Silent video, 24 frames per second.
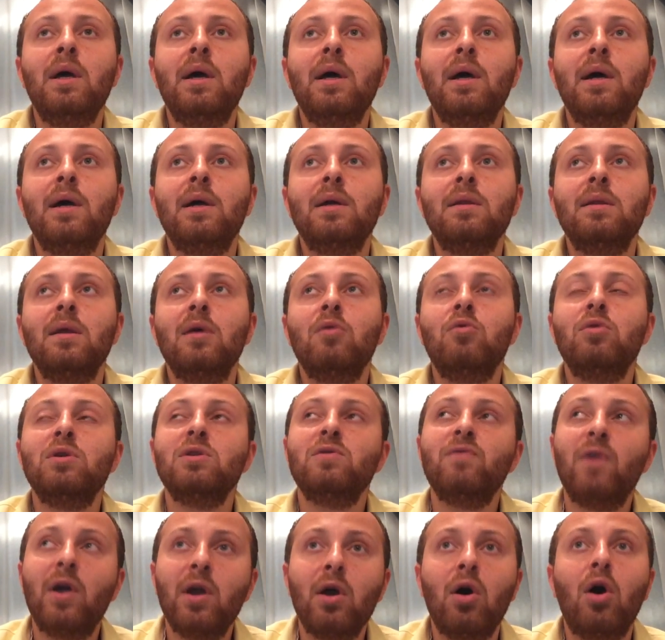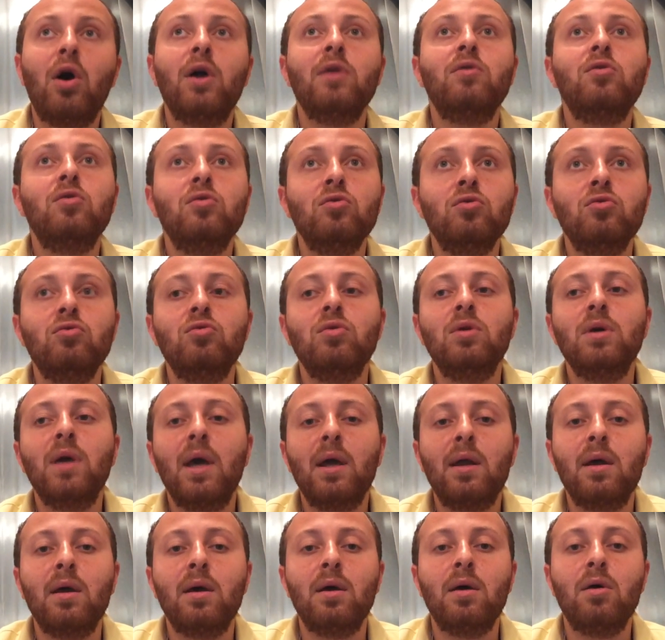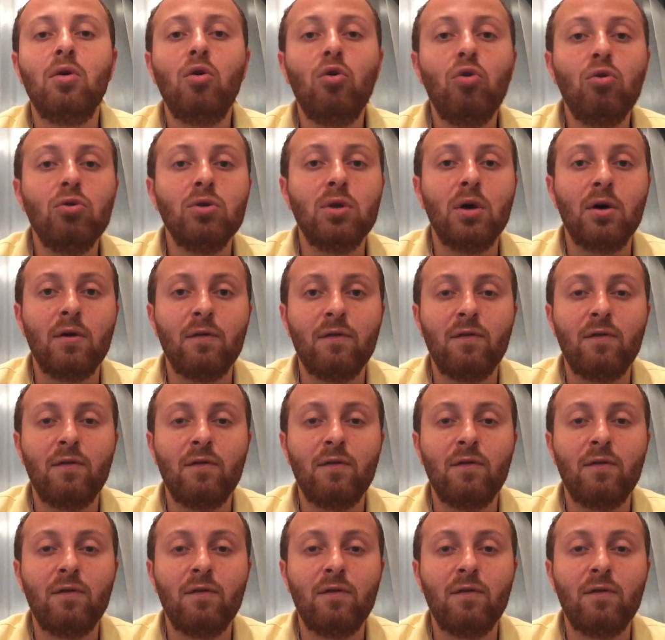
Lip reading: and it was very hard to get a hold